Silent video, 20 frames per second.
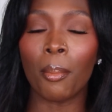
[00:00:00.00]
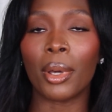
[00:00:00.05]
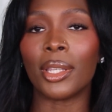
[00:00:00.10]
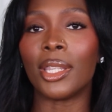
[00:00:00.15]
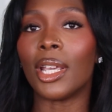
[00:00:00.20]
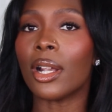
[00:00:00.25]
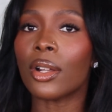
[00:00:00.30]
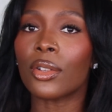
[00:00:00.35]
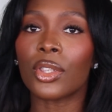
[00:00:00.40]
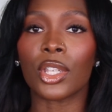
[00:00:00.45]

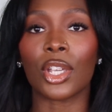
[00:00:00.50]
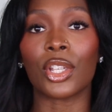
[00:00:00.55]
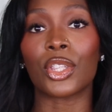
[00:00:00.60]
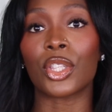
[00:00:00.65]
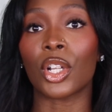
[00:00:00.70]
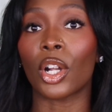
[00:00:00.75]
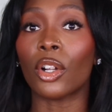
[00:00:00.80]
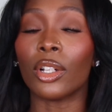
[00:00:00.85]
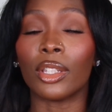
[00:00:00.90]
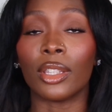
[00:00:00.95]
but there's a
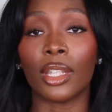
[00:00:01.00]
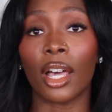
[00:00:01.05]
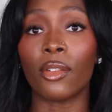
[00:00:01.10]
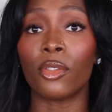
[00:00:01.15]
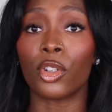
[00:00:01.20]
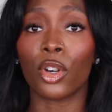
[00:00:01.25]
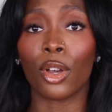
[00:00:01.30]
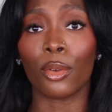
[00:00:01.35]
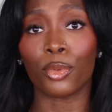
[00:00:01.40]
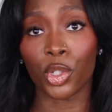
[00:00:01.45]
certain
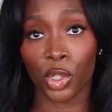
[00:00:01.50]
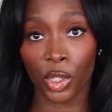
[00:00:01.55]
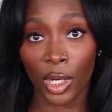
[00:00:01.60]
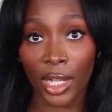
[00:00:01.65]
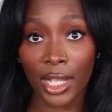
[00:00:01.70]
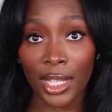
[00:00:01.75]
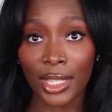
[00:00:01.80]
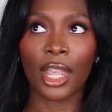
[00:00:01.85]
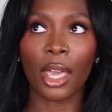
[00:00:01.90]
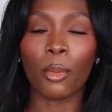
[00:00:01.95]
level of
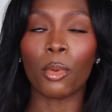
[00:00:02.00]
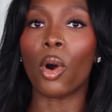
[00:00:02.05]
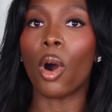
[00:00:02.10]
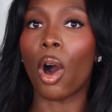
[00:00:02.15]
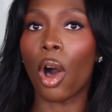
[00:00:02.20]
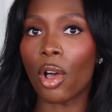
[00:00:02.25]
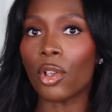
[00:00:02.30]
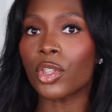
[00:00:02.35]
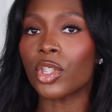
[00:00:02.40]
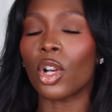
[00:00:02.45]
trust. They will
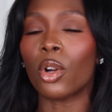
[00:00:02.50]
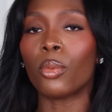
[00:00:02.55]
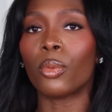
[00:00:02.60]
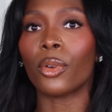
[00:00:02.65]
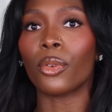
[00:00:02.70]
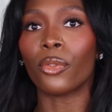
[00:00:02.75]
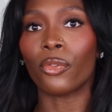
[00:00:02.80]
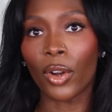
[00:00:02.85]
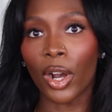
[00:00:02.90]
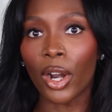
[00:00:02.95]
also
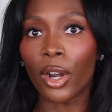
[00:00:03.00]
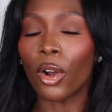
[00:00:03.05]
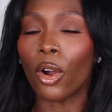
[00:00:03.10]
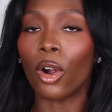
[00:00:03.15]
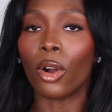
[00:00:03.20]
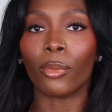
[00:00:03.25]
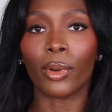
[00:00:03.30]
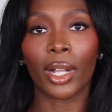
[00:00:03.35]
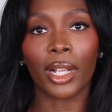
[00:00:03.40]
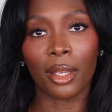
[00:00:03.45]
refer
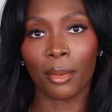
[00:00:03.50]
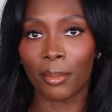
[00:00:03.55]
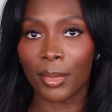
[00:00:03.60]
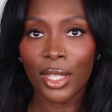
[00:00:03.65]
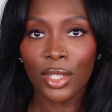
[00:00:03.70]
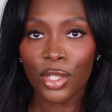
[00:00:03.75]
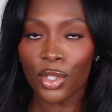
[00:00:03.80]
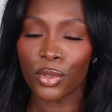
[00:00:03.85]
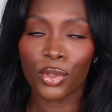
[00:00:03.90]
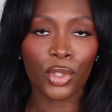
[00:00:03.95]
or
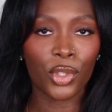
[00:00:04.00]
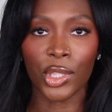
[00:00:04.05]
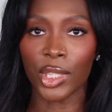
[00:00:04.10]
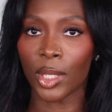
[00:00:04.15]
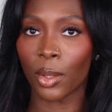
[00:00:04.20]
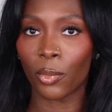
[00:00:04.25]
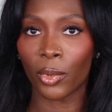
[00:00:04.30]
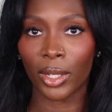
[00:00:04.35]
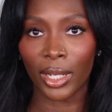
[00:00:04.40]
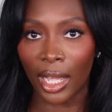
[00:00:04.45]
recommend you to
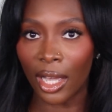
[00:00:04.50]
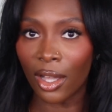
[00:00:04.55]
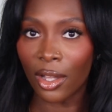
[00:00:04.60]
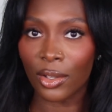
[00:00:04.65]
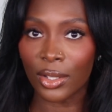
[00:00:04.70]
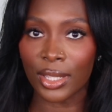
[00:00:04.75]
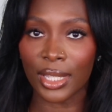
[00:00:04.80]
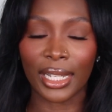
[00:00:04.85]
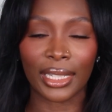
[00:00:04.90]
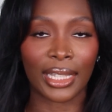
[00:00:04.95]
someone
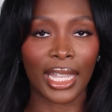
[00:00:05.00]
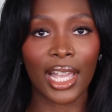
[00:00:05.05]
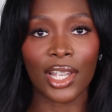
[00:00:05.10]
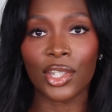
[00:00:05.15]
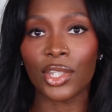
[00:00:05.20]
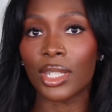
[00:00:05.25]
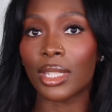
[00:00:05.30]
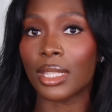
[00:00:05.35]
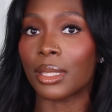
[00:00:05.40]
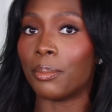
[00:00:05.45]
else. Like
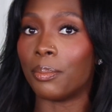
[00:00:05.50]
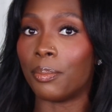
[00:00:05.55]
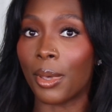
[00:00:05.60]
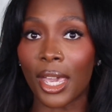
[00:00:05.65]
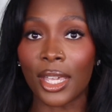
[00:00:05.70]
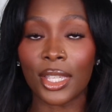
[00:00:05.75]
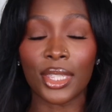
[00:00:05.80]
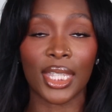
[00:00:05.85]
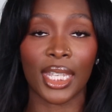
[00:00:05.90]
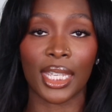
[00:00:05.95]
that's just
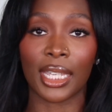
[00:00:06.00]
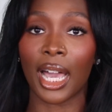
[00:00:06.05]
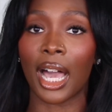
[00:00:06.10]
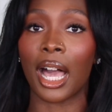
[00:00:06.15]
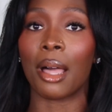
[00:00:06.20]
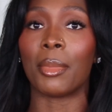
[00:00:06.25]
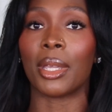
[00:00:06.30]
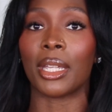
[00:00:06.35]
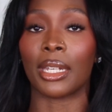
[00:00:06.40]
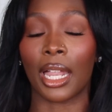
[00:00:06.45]
basic
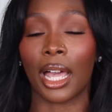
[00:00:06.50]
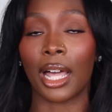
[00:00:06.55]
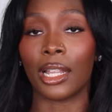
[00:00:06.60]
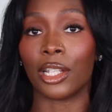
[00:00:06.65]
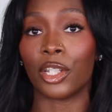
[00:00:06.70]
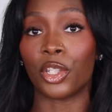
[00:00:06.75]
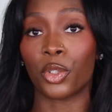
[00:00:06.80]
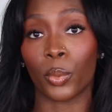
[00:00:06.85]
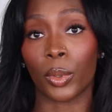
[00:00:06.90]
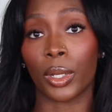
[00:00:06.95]
common
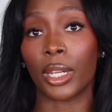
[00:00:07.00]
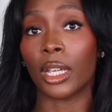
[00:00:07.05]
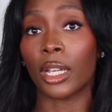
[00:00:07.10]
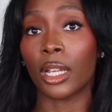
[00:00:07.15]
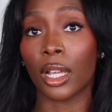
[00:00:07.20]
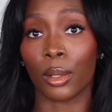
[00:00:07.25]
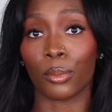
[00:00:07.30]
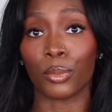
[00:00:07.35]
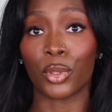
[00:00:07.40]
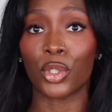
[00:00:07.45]
knowledge when it
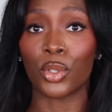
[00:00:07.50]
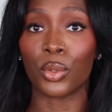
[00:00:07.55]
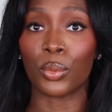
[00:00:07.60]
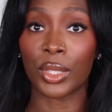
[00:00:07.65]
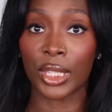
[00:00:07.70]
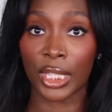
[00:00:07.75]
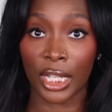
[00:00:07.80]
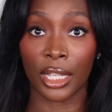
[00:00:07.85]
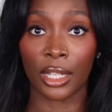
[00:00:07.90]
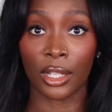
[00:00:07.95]
comes to
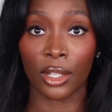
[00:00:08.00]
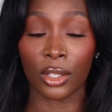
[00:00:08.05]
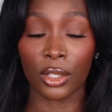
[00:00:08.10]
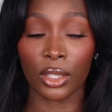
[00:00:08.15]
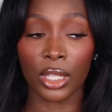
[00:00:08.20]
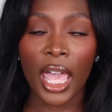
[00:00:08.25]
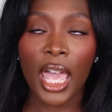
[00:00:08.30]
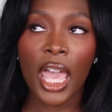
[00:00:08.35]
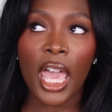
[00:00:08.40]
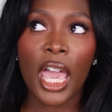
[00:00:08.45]

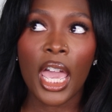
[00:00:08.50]
sales.